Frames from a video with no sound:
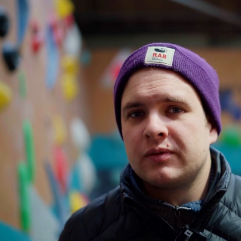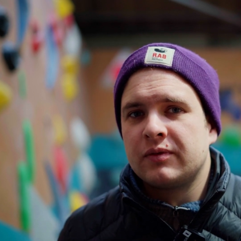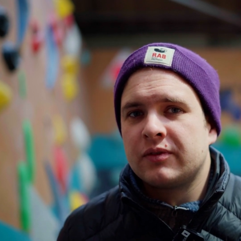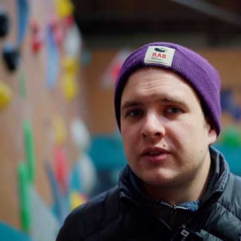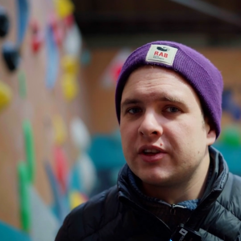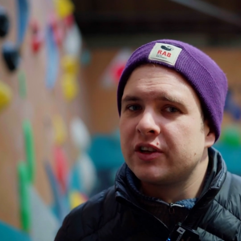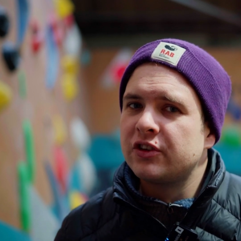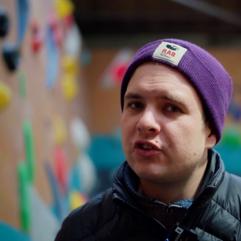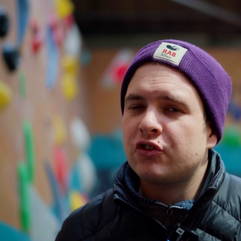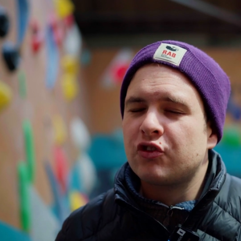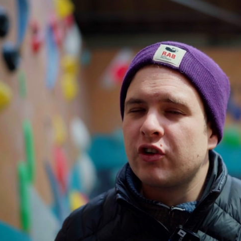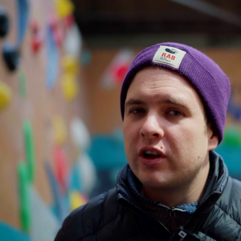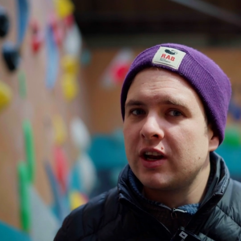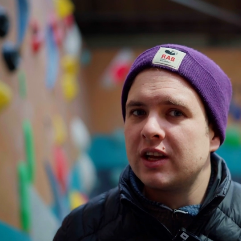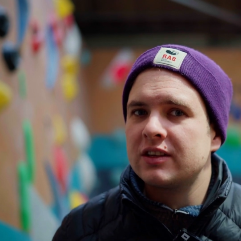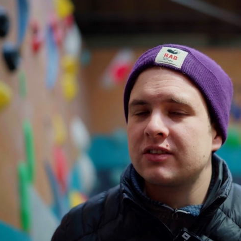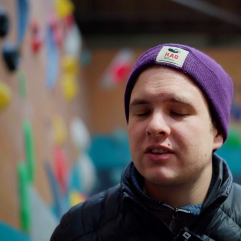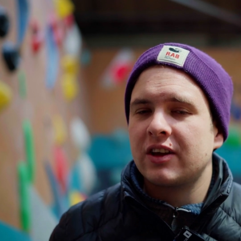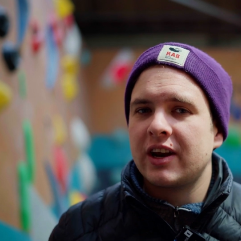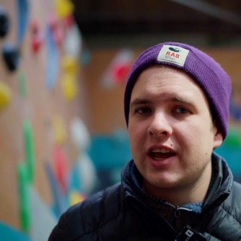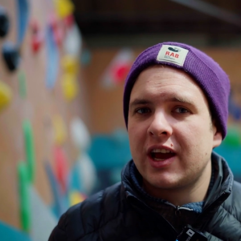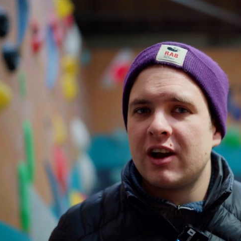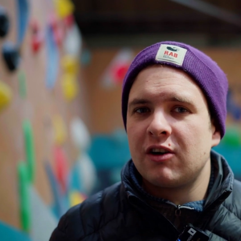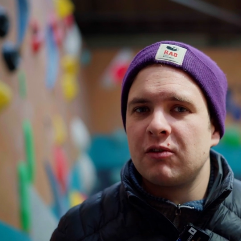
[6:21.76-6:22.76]
This drill is
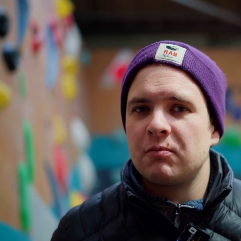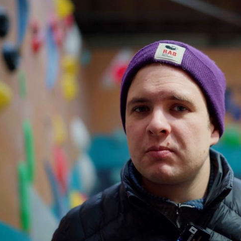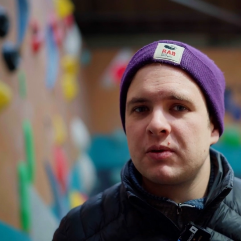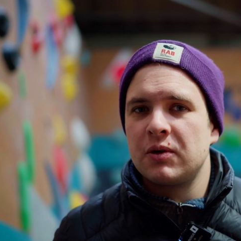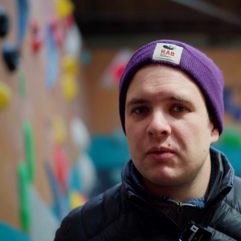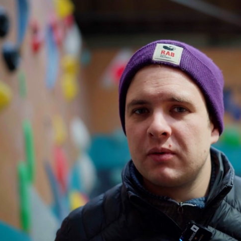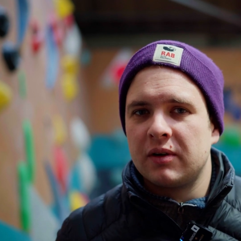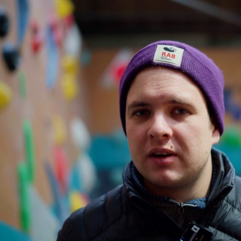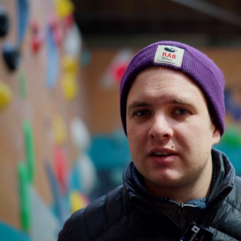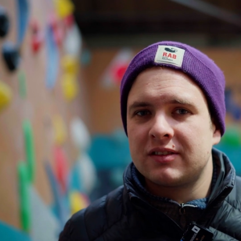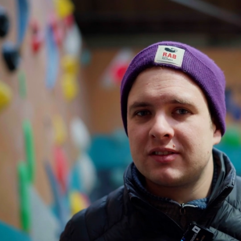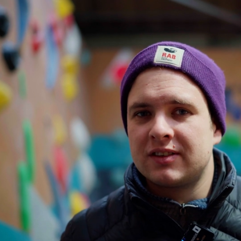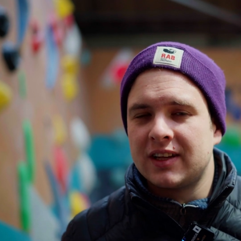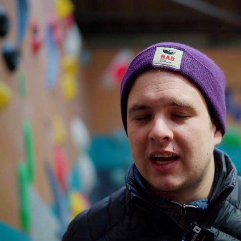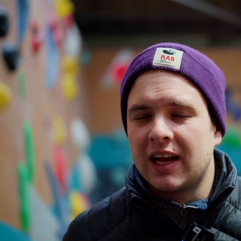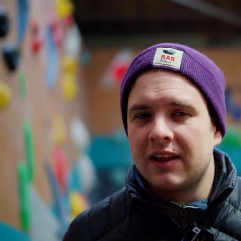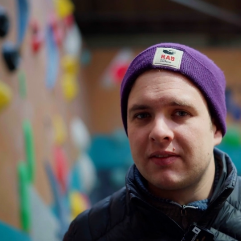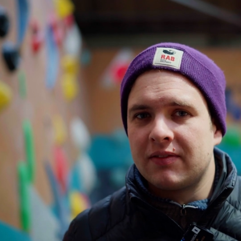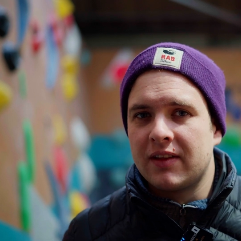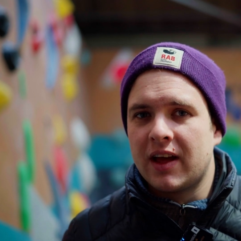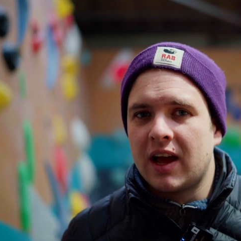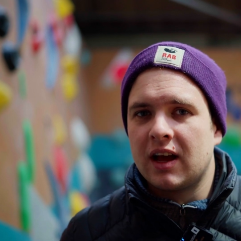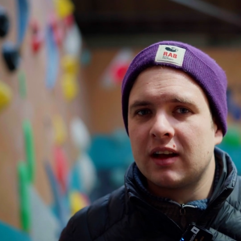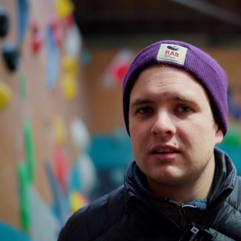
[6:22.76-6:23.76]
going to help you
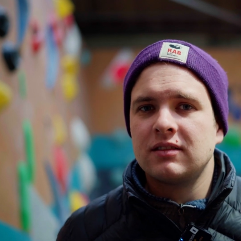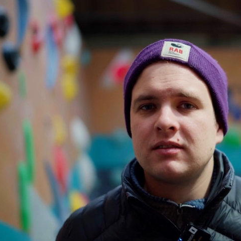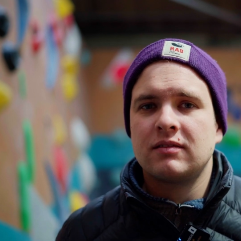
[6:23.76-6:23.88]
understand that.